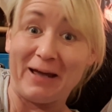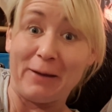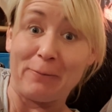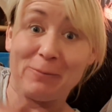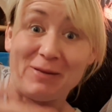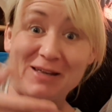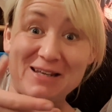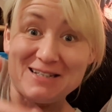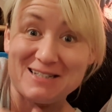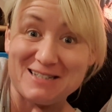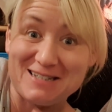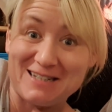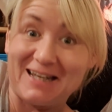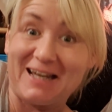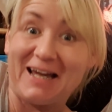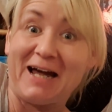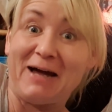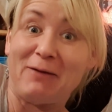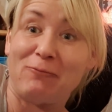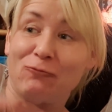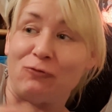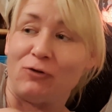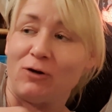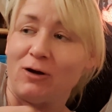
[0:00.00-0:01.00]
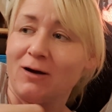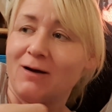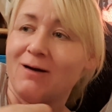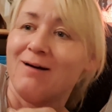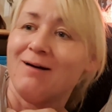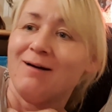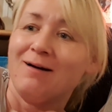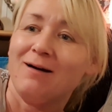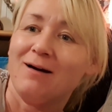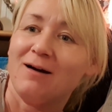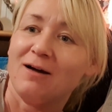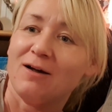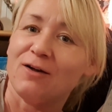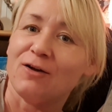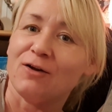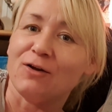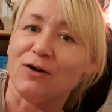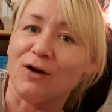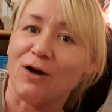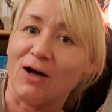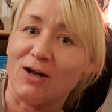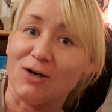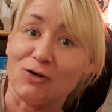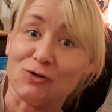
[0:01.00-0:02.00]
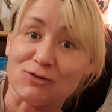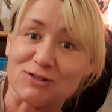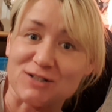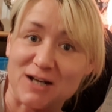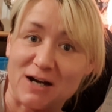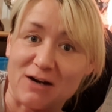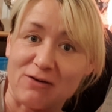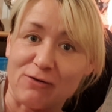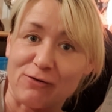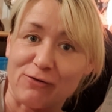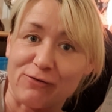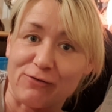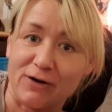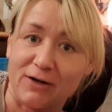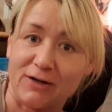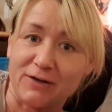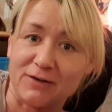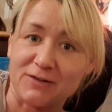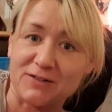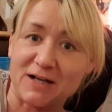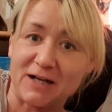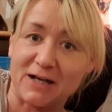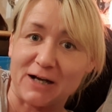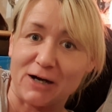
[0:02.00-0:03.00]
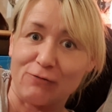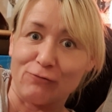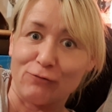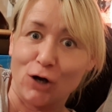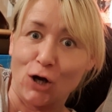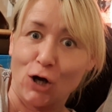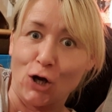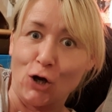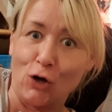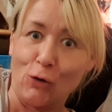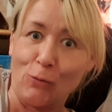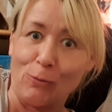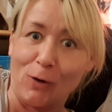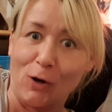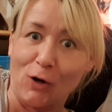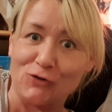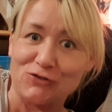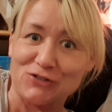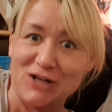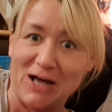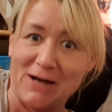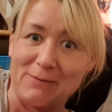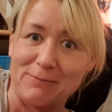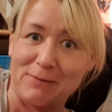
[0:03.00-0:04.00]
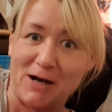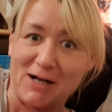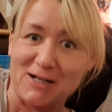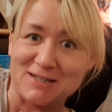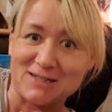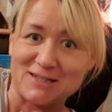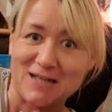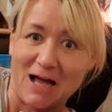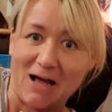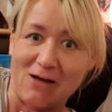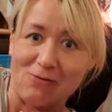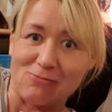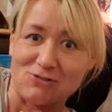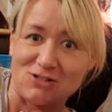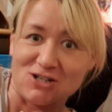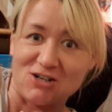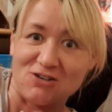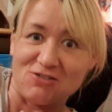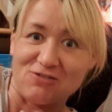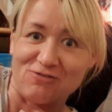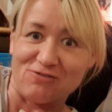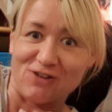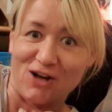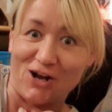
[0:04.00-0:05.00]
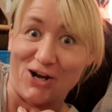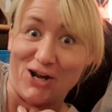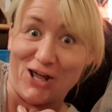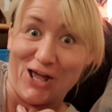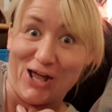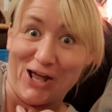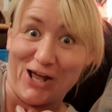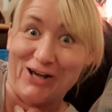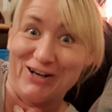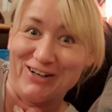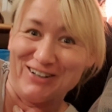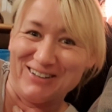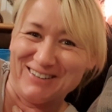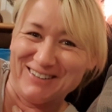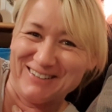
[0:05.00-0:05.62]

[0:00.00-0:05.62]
piece to camera, I looked terrified. I was like a robot, and I sounded funny.